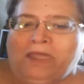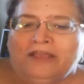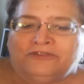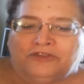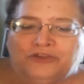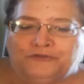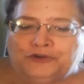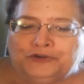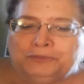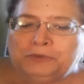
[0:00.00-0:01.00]
So the
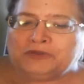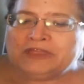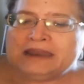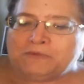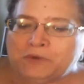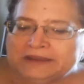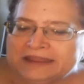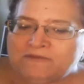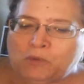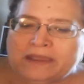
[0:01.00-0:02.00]
first book that I'm going to
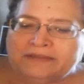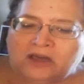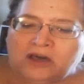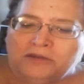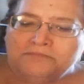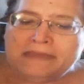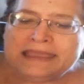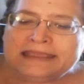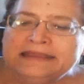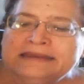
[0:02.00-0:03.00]
give away is called Make
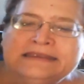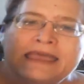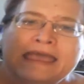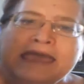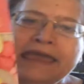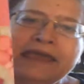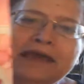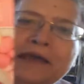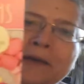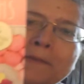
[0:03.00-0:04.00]
in a Day
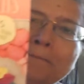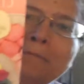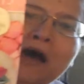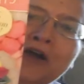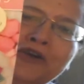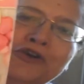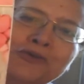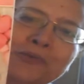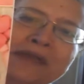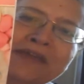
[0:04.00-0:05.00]
Modern
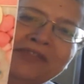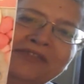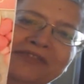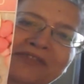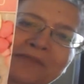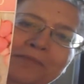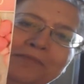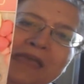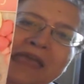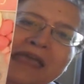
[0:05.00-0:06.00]
Wreaths.
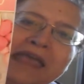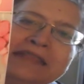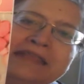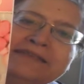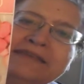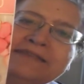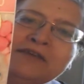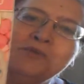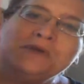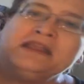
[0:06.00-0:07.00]
And this isn't
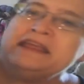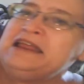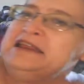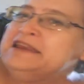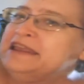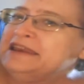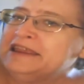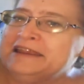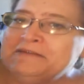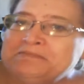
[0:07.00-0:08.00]
really a
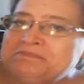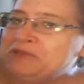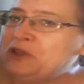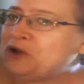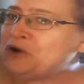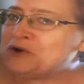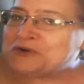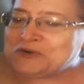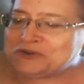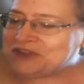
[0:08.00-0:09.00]
knitting or
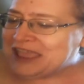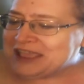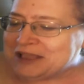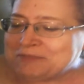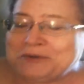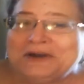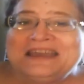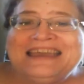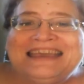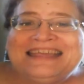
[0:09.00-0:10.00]
crocheting book.
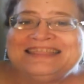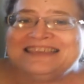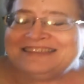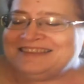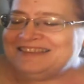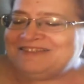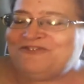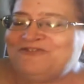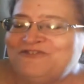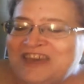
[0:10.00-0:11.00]
This is
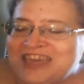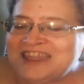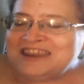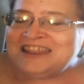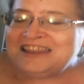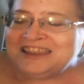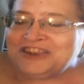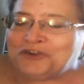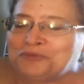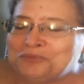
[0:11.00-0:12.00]
fun
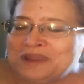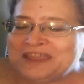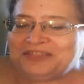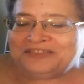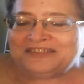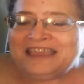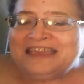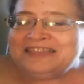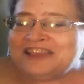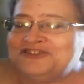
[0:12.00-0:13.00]
little wreaths
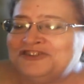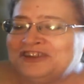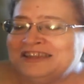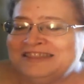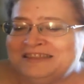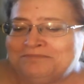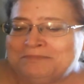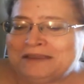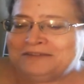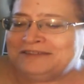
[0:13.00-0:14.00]
that you can
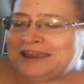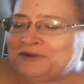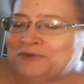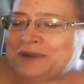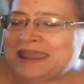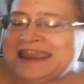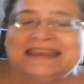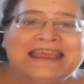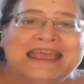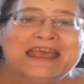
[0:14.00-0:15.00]
decorate
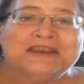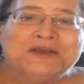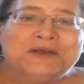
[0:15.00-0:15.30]
and